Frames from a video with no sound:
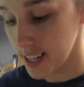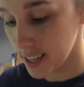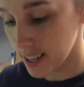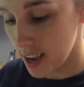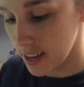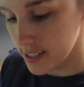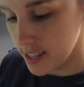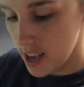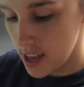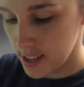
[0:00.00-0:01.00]
it, guys.
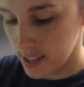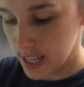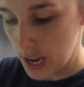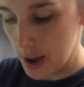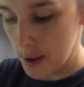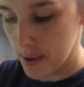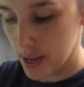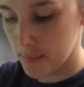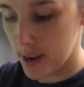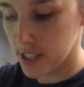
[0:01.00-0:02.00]
That's how I
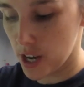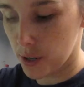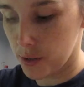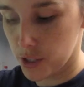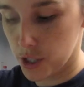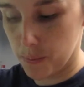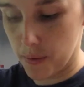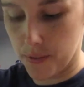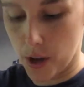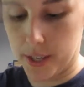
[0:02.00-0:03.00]
make my taco soup.
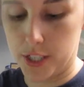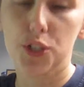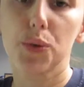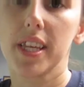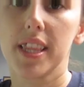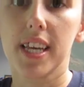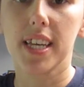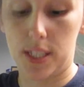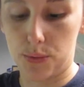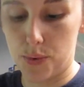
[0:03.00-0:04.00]
If y'all enjoyed
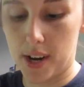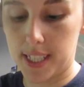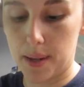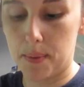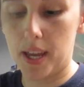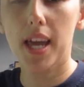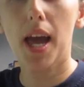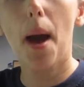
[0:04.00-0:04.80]
this recipe,